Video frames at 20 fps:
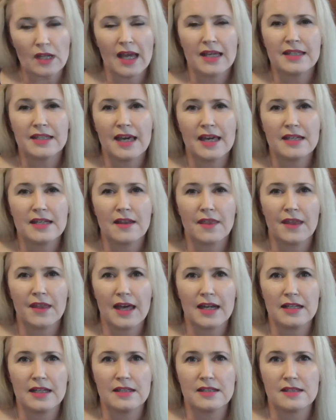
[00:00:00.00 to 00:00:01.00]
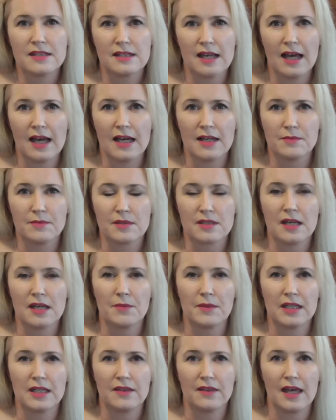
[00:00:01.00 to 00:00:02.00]
again, that is um,
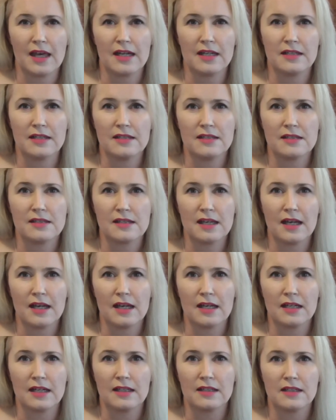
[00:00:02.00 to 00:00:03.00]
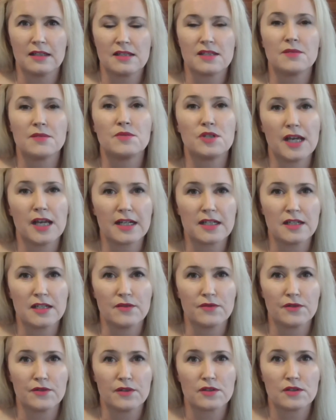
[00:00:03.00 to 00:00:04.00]
something that is uh,
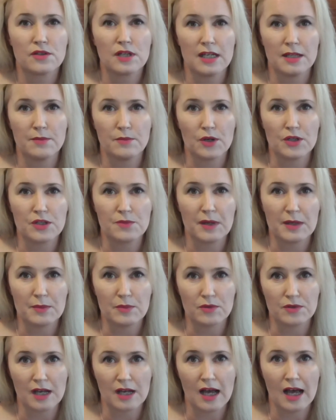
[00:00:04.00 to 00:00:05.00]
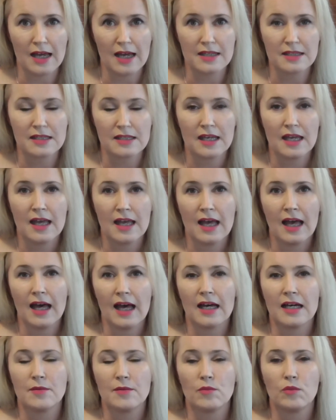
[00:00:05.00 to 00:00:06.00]
subjective in most people's eyes.
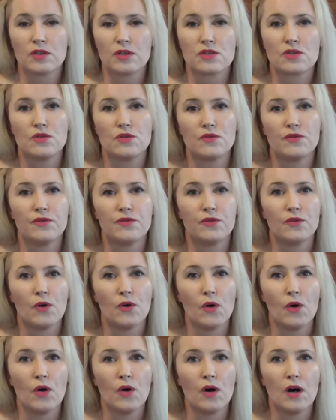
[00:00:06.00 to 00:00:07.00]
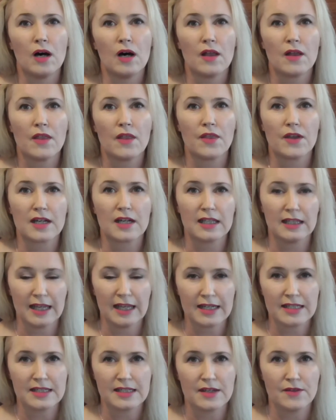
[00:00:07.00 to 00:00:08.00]
Um, what's good for the
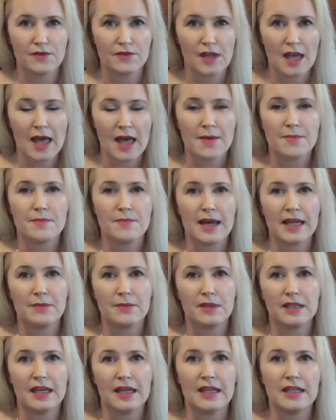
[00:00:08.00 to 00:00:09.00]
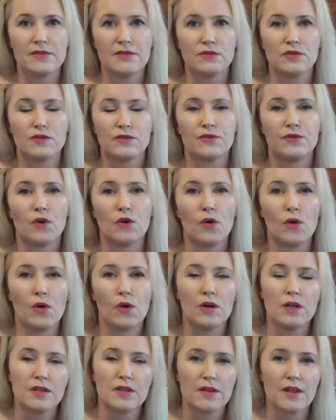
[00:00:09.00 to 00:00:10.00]
collective may be evil
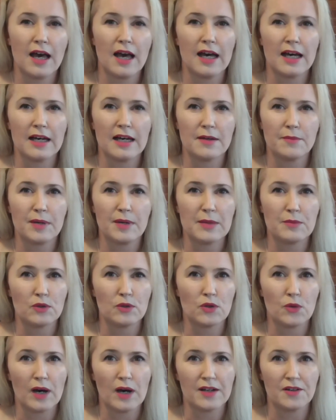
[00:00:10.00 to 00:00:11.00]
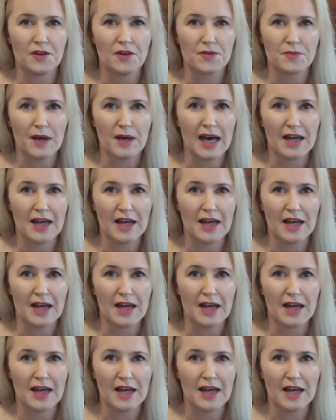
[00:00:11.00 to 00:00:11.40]
for uh, people who are not